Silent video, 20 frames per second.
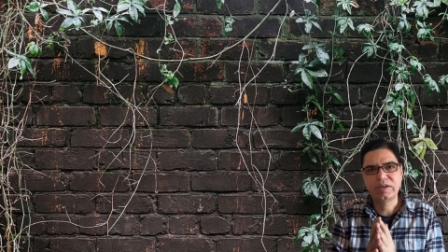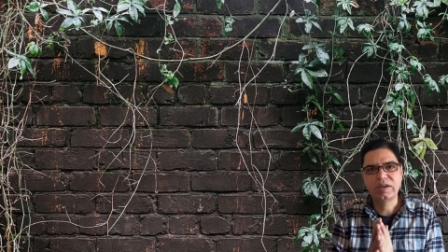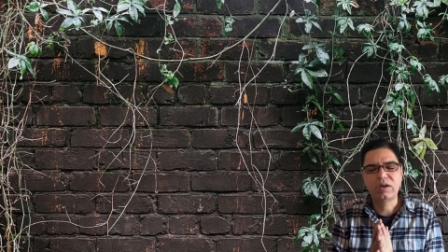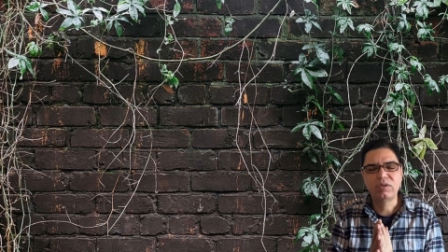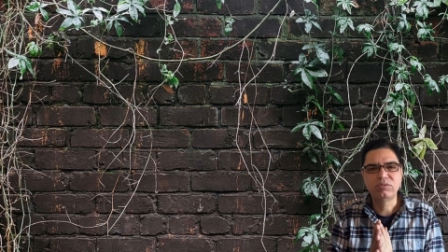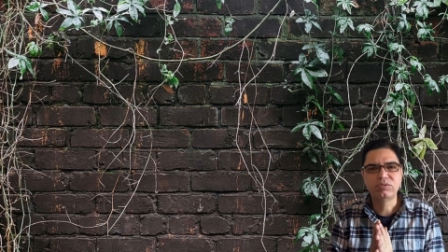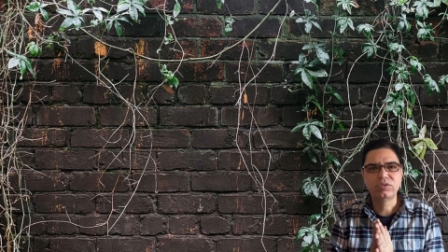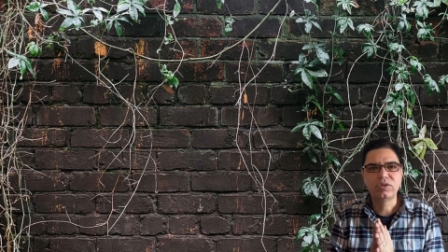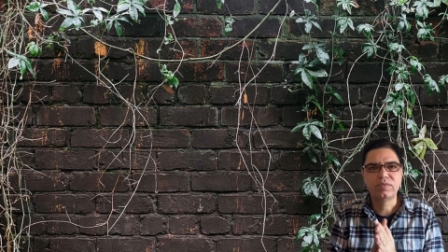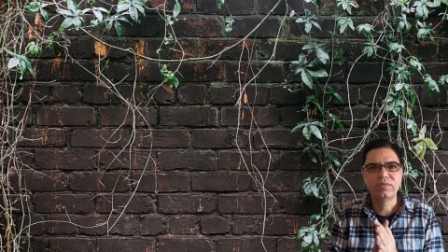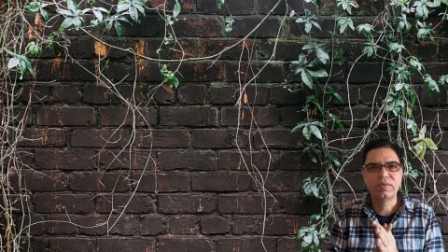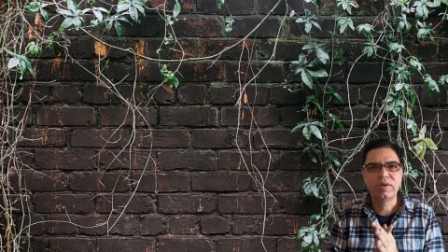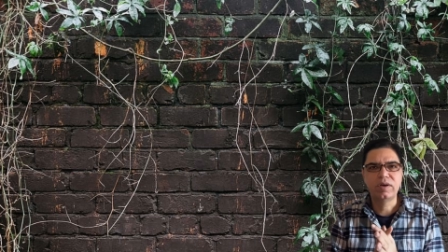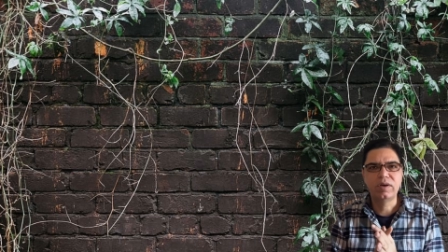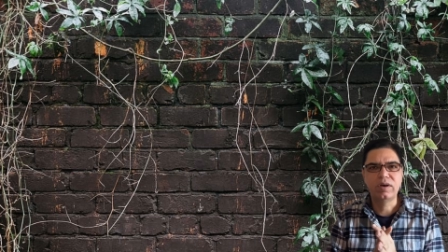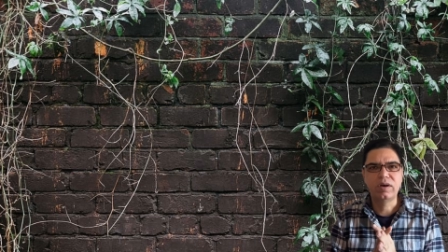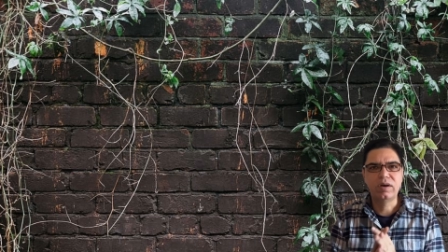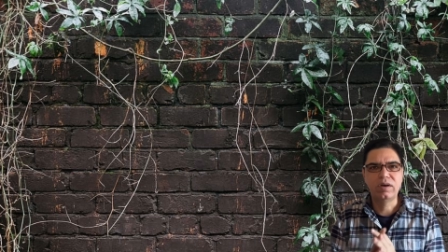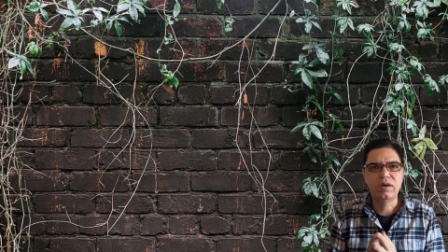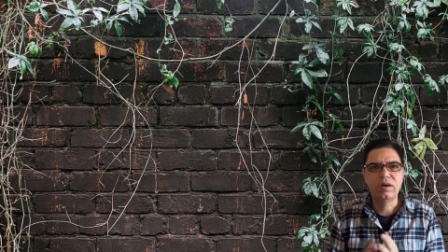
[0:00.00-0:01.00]

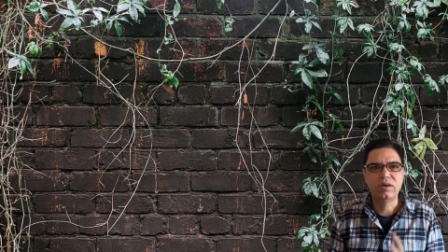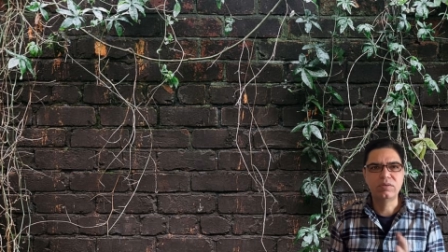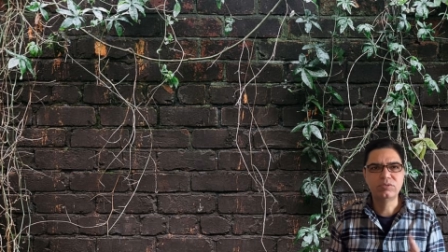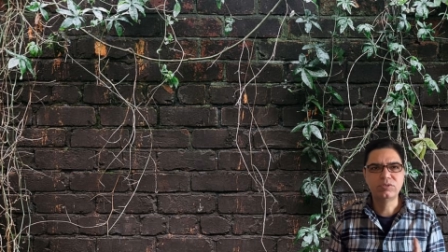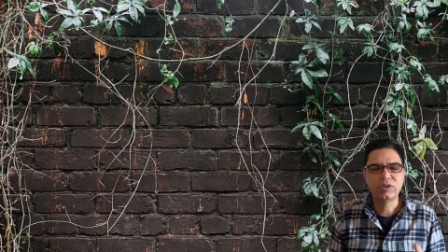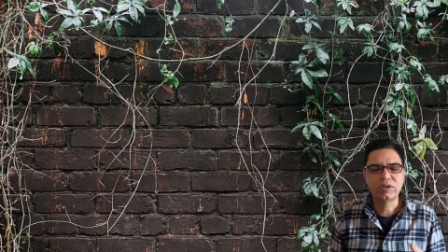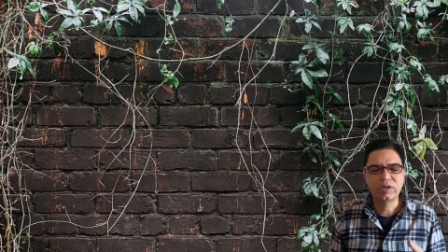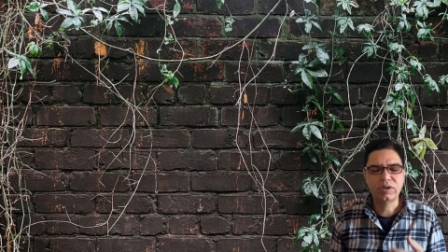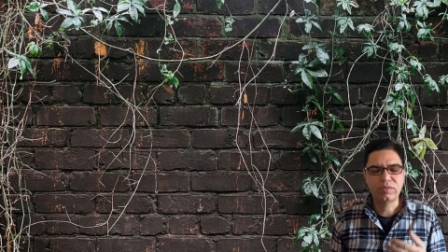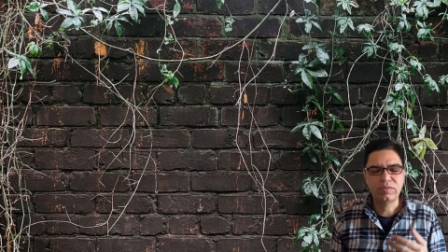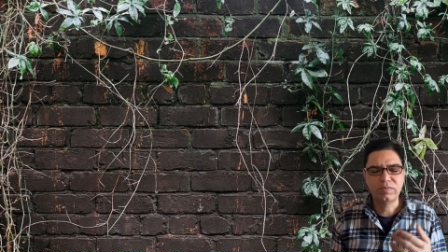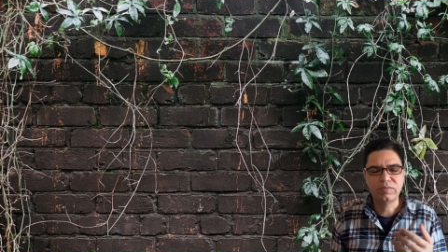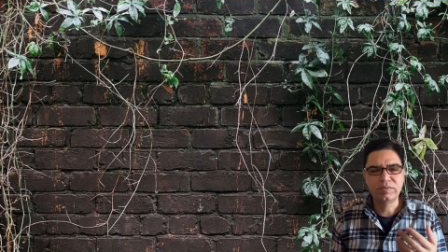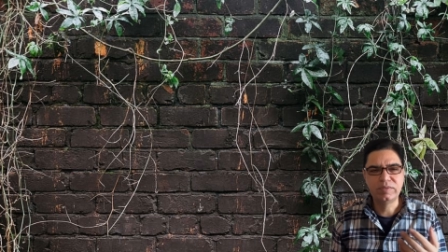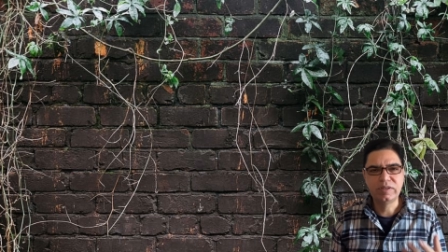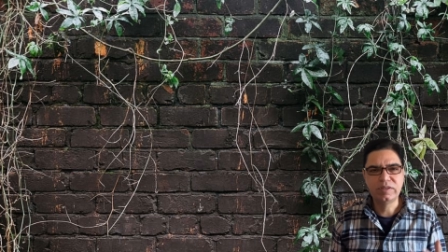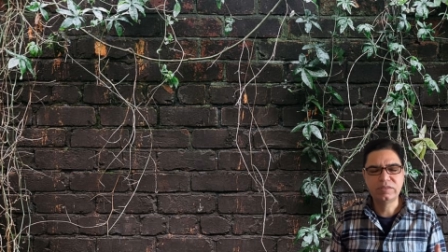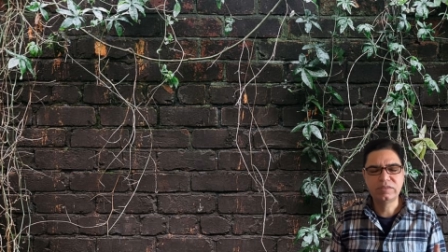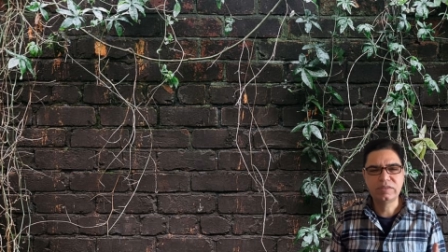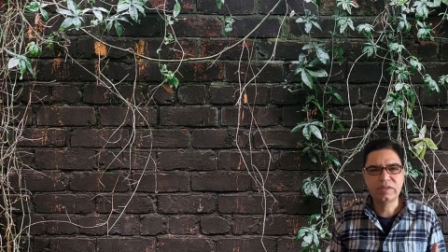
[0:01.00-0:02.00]
outside of
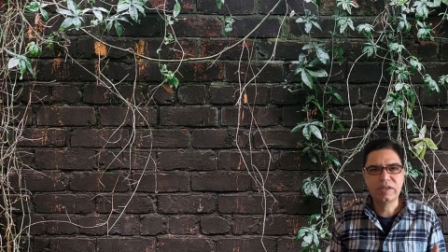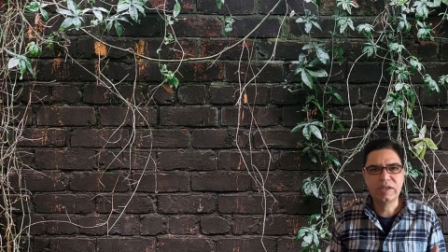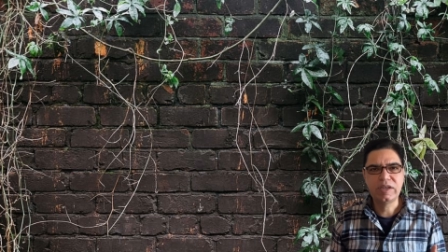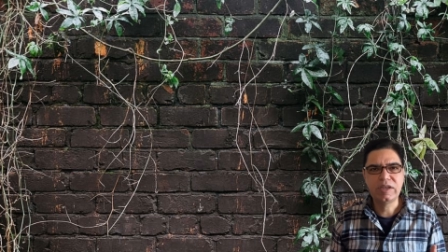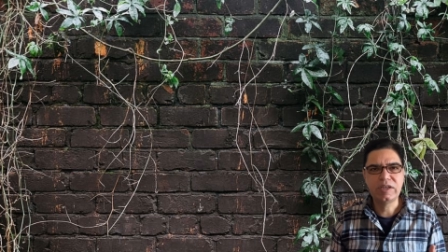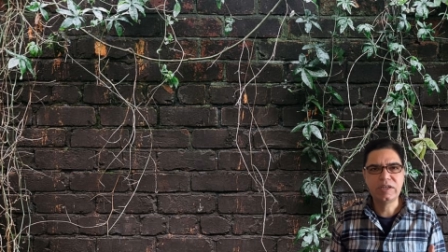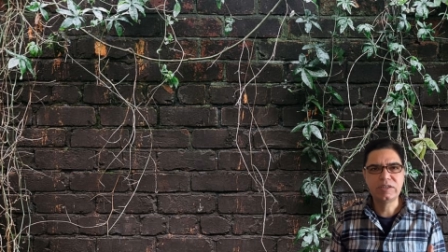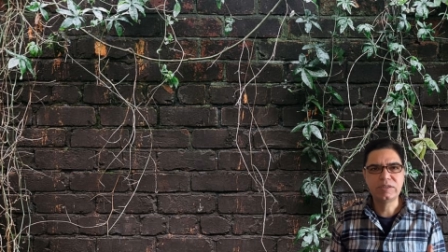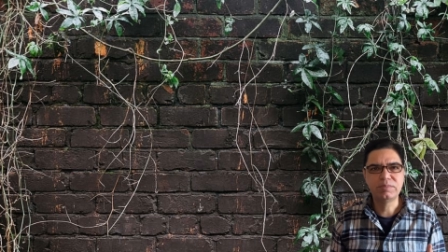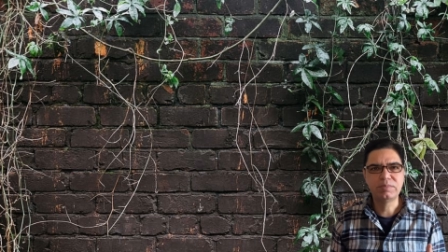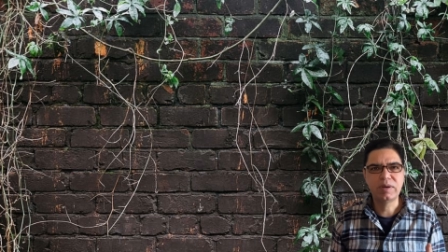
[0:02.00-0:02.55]
this age,